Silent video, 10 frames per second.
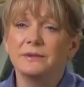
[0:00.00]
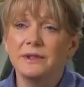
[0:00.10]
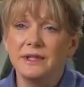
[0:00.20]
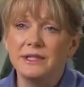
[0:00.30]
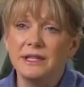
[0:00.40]

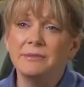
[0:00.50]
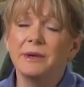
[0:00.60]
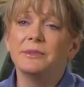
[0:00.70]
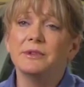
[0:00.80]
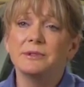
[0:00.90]
with the team
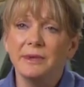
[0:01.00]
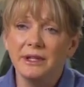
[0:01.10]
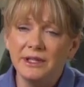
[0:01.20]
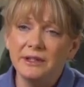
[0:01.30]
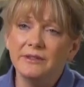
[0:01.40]
members
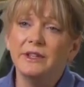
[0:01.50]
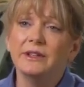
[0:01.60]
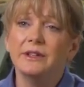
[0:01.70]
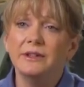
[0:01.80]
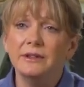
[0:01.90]
building the
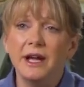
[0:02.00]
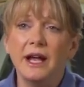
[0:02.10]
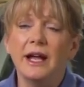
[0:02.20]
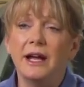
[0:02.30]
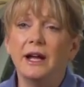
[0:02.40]
vehicle
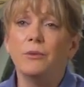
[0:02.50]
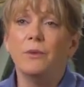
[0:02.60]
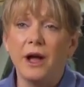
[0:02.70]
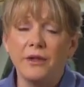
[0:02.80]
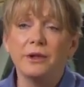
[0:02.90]
uh,
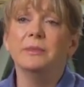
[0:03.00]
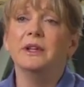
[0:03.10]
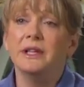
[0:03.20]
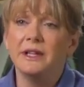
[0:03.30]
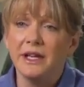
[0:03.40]
while they're
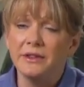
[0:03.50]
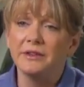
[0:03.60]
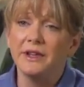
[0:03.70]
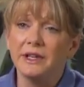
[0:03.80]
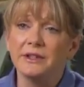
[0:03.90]
building the other
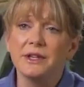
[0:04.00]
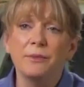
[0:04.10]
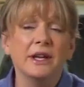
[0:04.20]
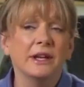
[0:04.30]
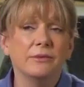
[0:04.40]
vehicles. And
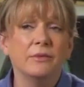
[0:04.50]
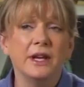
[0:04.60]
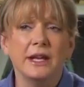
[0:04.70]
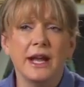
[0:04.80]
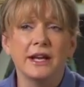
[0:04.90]
we can, we
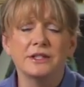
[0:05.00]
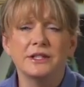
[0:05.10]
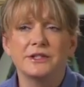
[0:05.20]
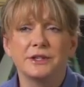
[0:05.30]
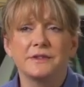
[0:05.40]
can
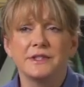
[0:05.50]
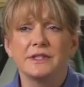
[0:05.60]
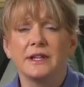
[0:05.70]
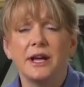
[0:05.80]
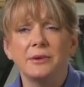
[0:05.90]
actually surface
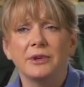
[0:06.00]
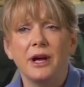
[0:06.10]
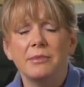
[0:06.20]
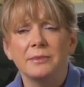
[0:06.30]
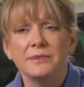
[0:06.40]
a lot of
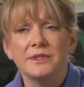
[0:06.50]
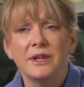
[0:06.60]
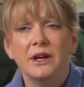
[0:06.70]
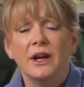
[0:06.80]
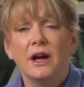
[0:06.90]
problems
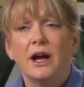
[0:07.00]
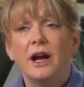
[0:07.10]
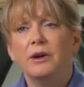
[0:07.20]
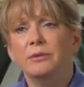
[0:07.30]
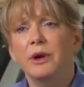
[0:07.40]

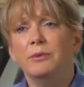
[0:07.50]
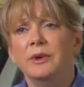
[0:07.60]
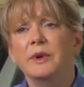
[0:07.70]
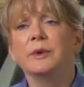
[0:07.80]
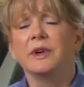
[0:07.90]
uh, when,
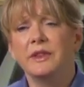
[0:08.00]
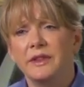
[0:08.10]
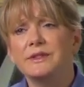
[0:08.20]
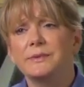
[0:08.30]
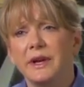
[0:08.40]
when, we run
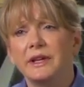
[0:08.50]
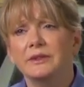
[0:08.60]
this way.